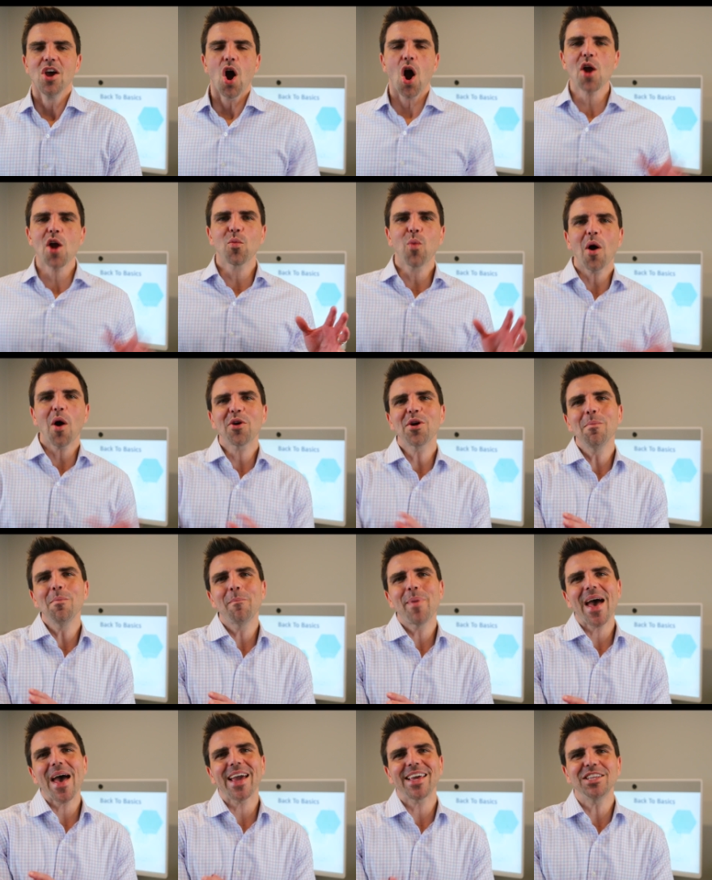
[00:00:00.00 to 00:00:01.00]
All right, welcome
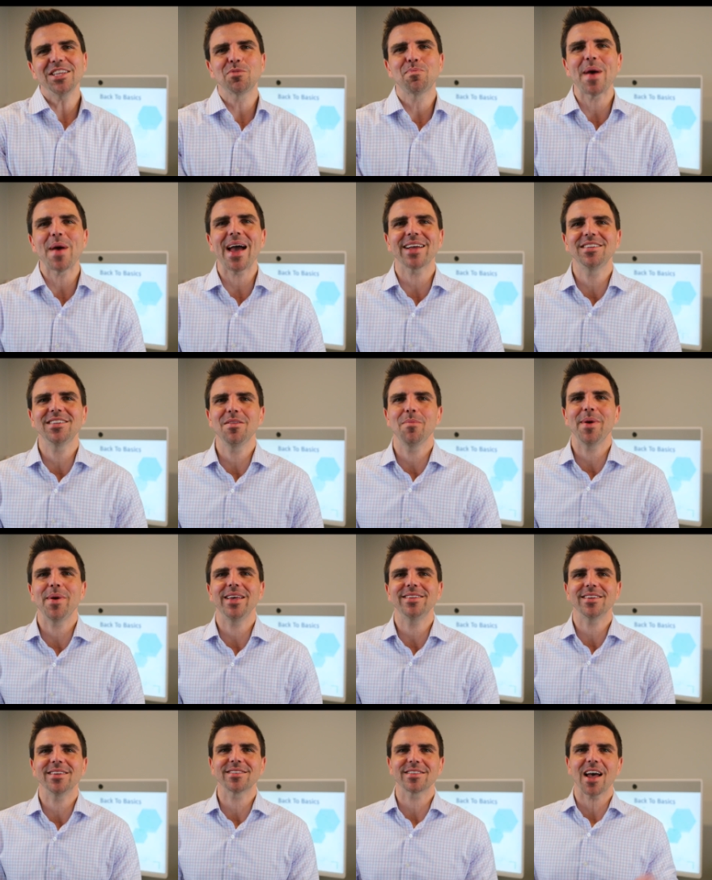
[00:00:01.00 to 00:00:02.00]
back. It's Back to the
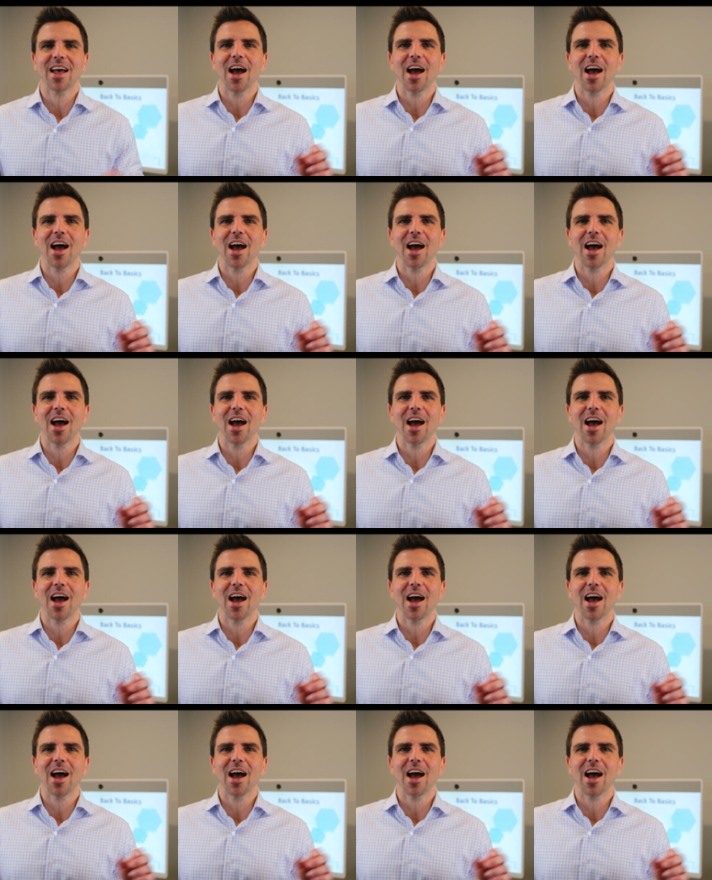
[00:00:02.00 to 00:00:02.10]
Basics.